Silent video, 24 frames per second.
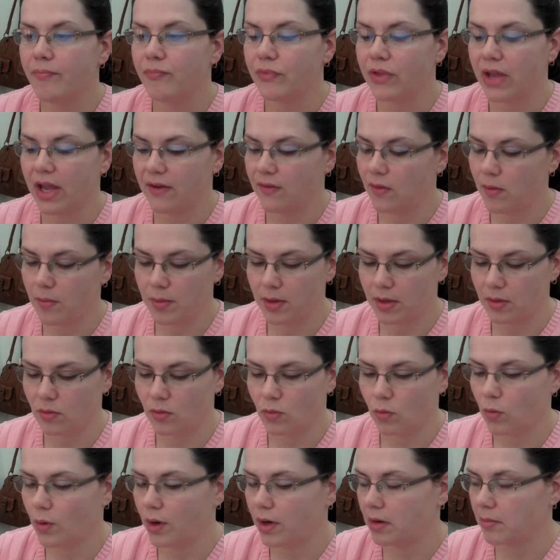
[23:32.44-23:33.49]
I haven't
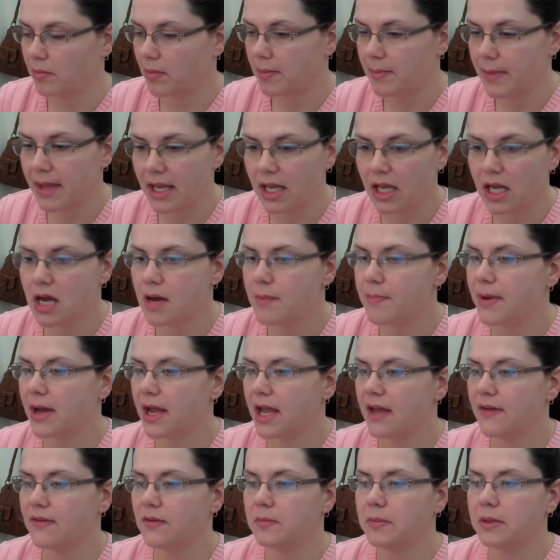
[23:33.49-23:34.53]
been wearing my makeup. I
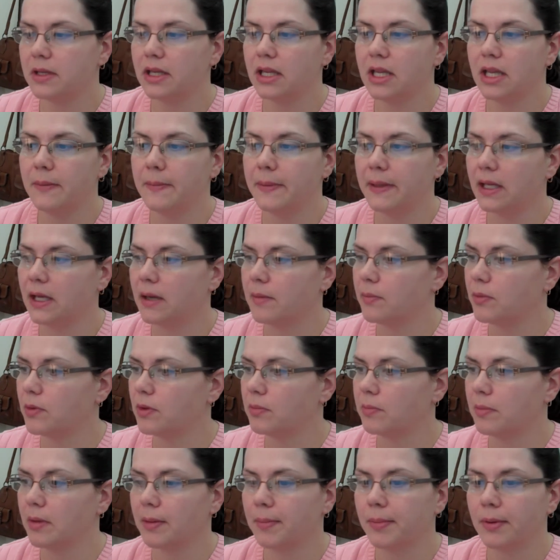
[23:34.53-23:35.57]
haven't been keeping up
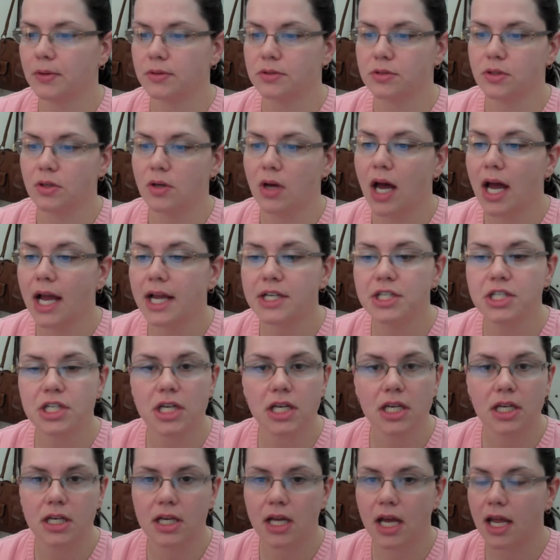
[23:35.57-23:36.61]
with my personal
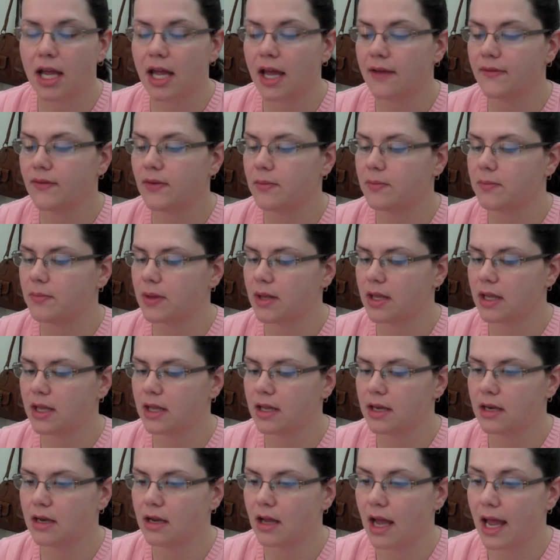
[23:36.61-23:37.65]
hygiene. I
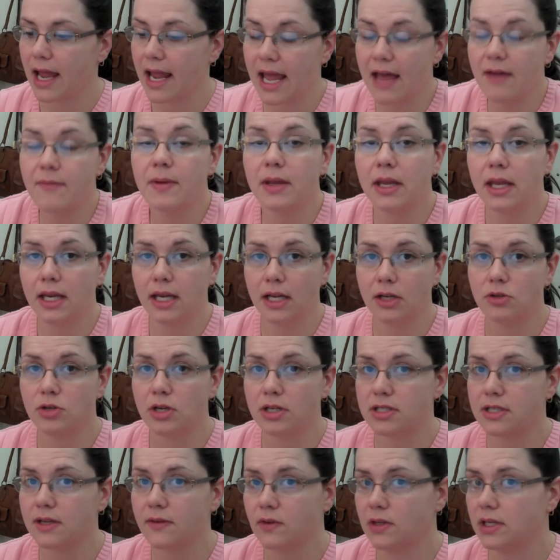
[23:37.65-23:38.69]
have been getting
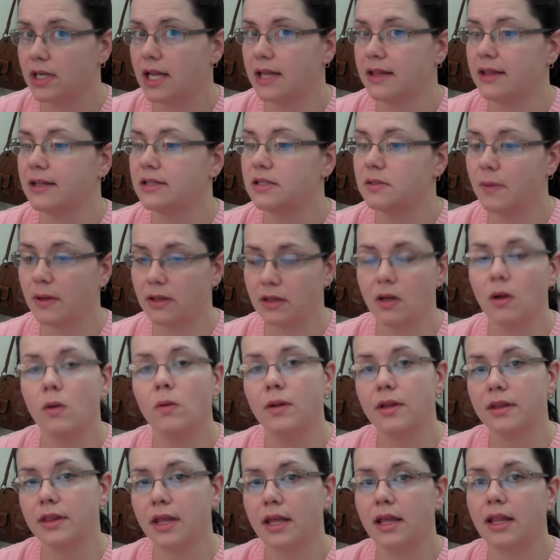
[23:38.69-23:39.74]
dressed every day. That's about the
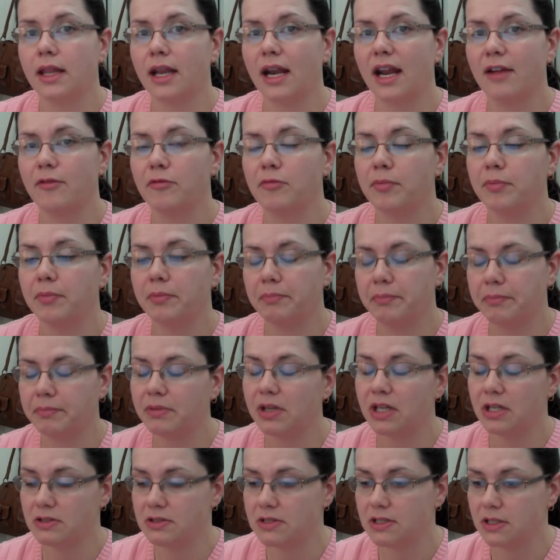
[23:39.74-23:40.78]
only thing that I've
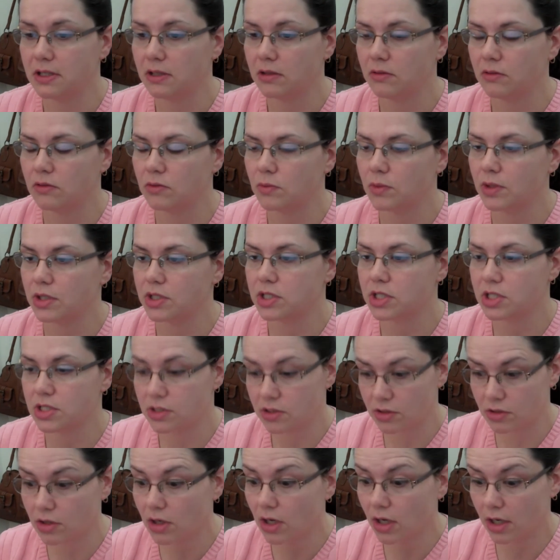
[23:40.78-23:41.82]
continued, which is
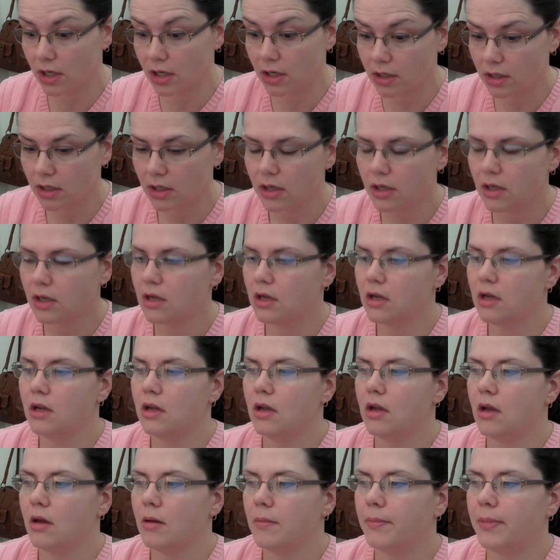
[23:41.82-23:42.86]
good.
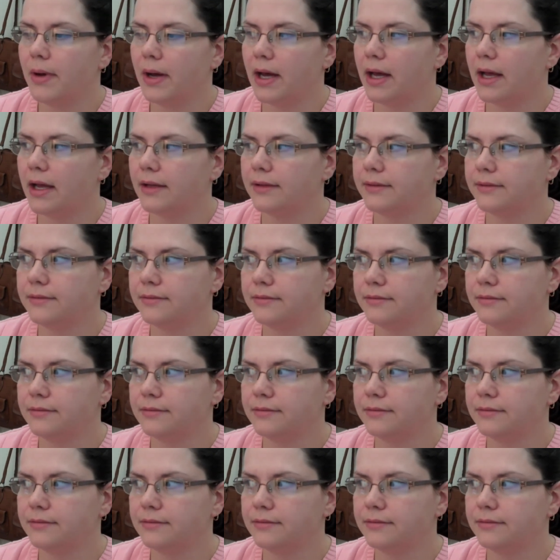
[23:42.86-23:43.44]
But